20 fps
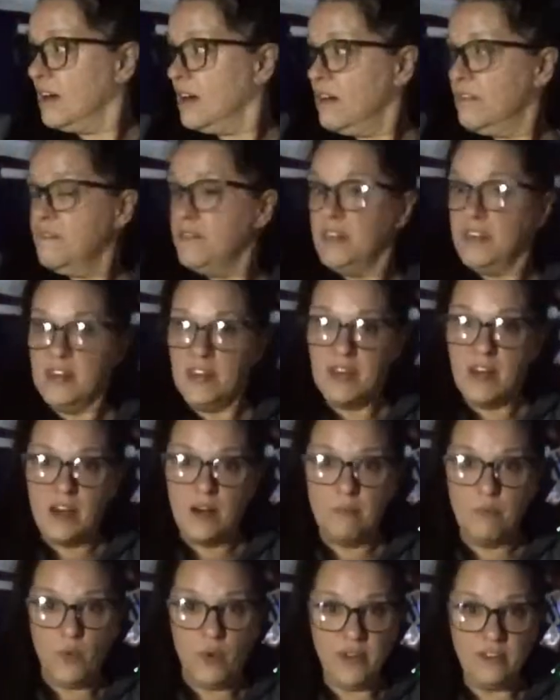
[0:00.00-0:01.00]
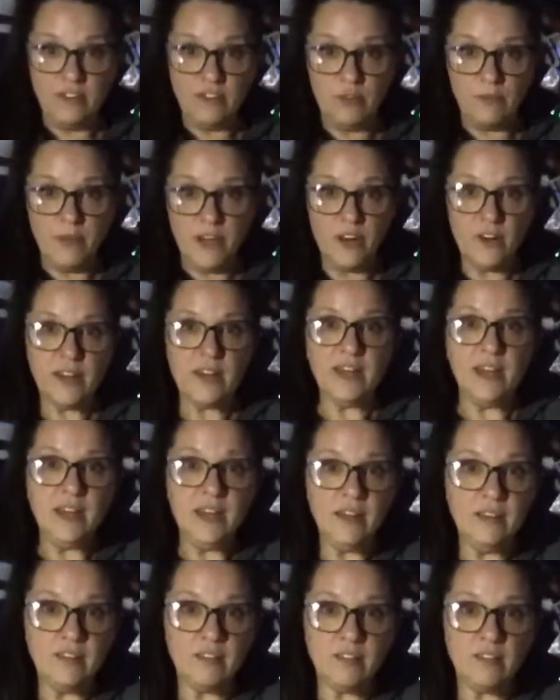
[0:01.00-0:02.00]
of the moisture
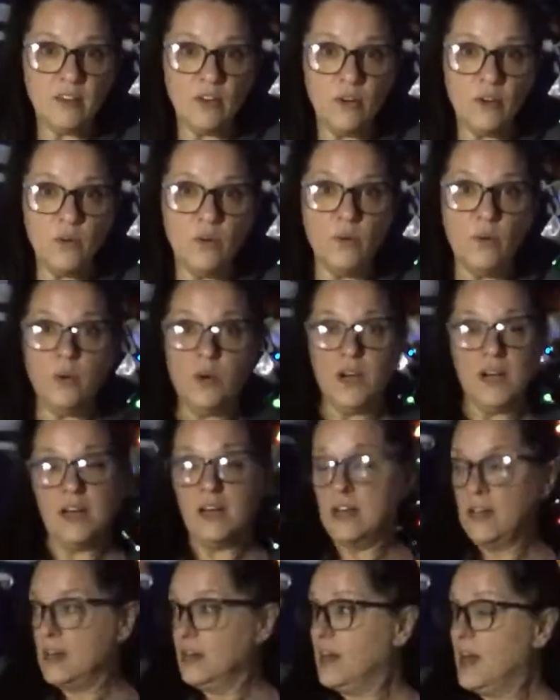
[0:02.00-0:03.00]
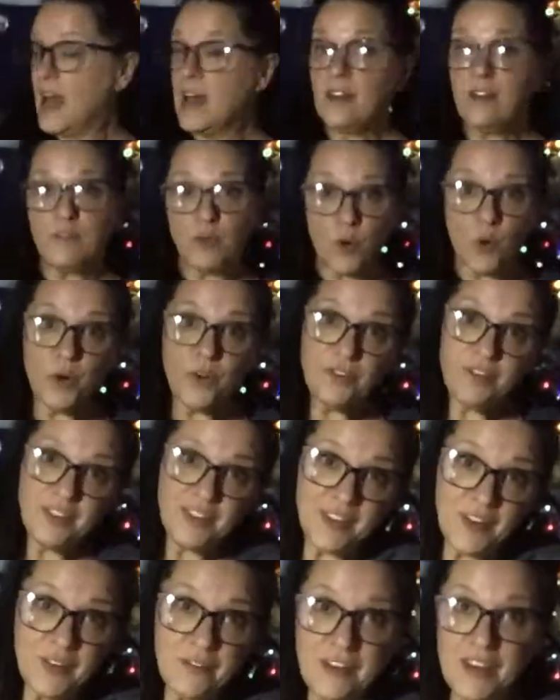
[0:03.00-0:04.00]
barricades. So, and of course
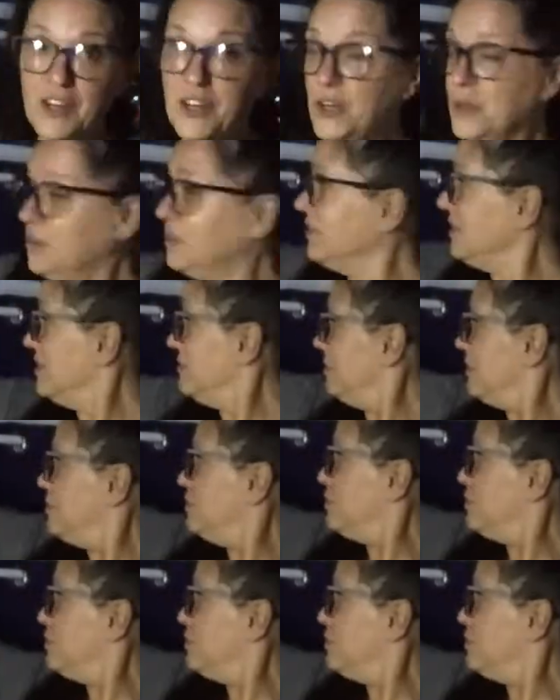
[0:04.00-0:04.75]
in the other video you've seen me